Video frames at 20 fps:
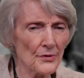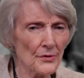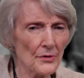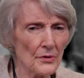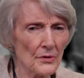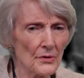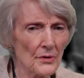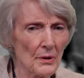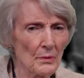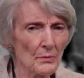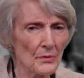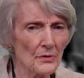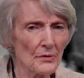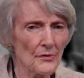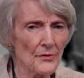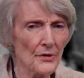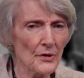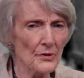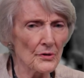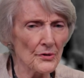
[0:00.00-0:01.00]
for a number
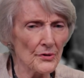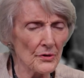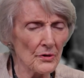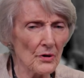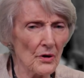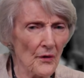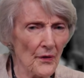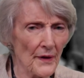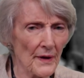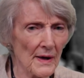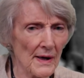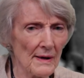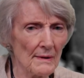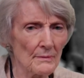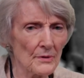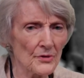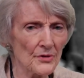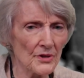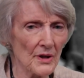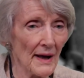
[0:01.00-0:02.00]
of years called the
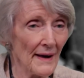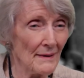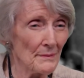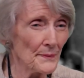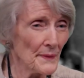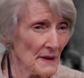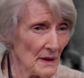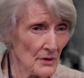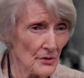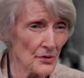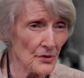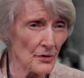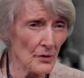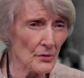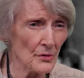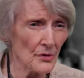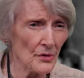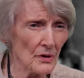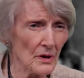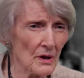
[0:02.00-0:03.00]
Cambridge Camping
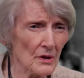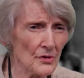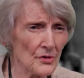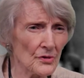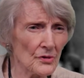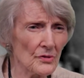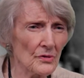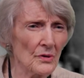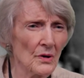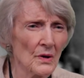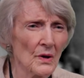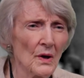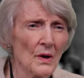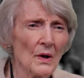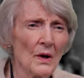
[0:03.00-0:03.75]
Association,